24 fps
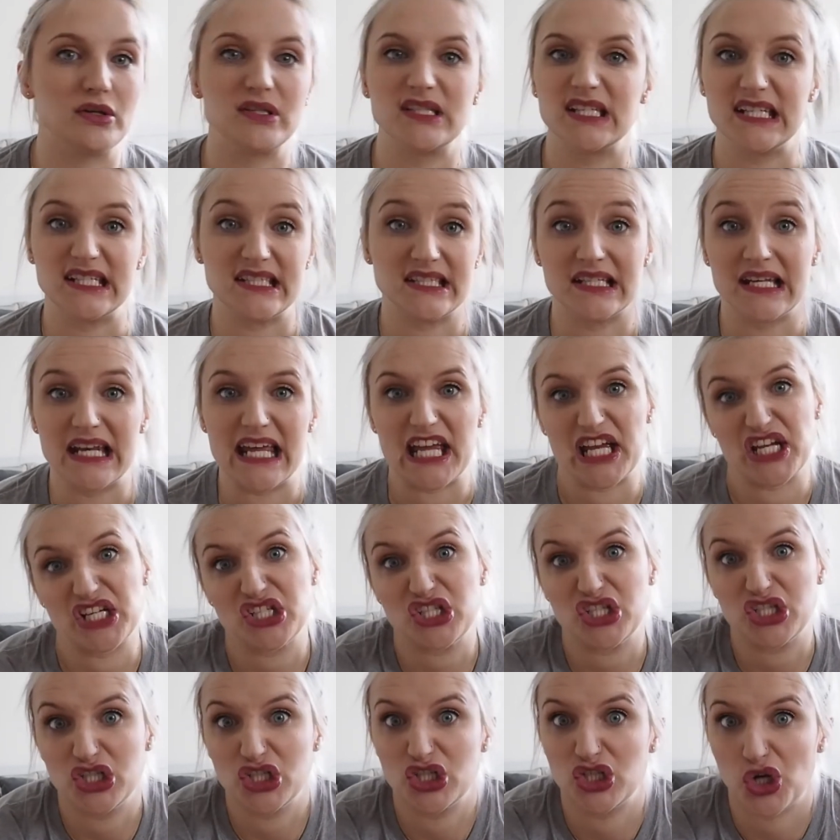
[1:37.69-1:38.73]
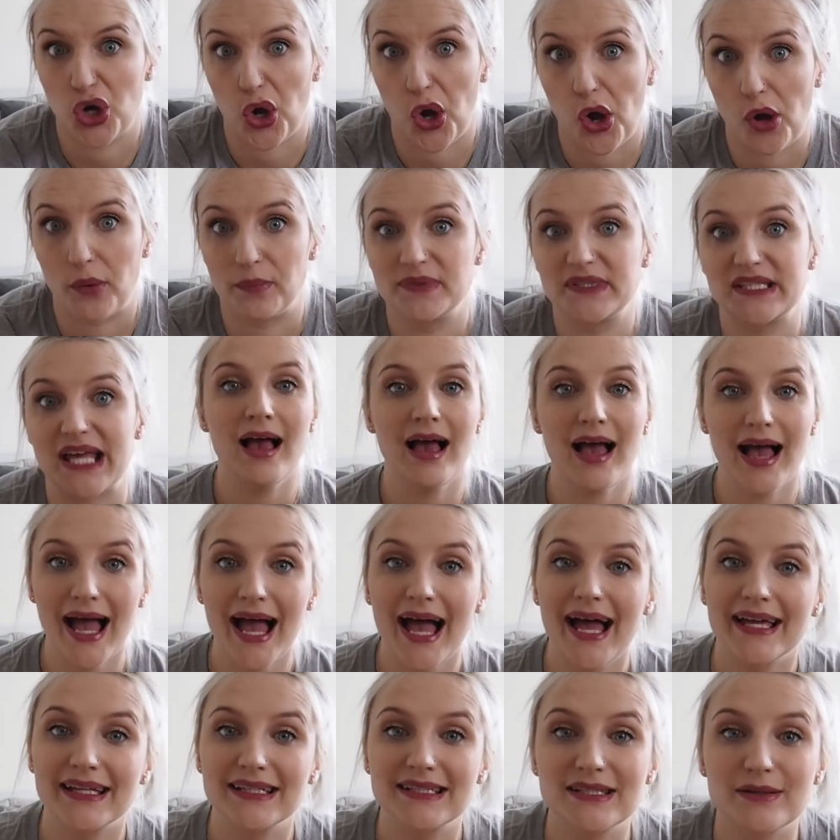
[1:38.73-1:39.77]
decent-ish jobs,
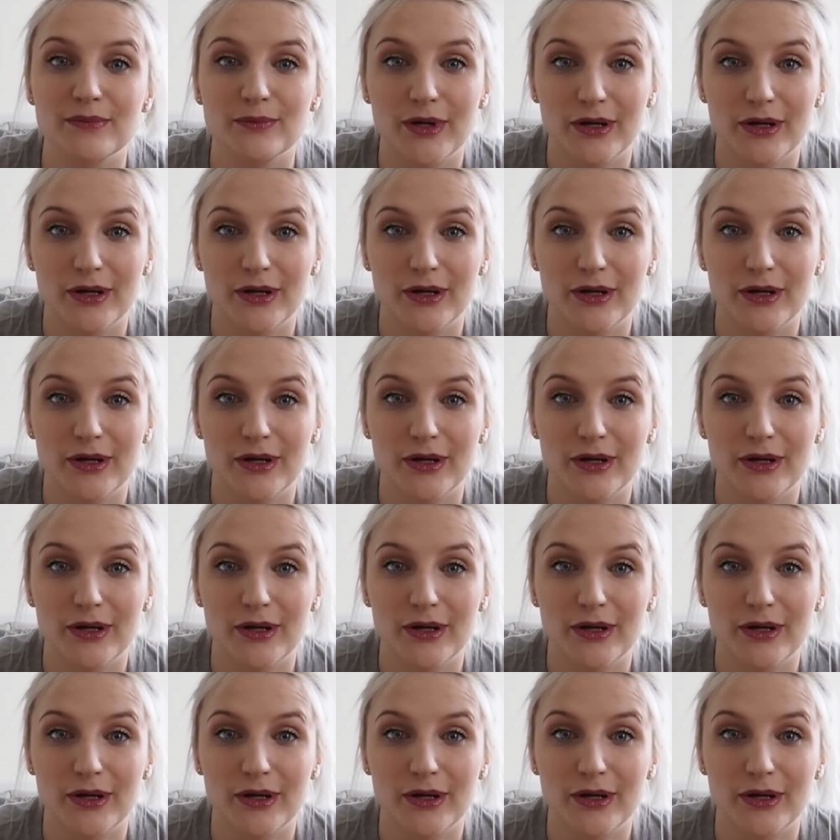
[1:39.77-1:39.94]
and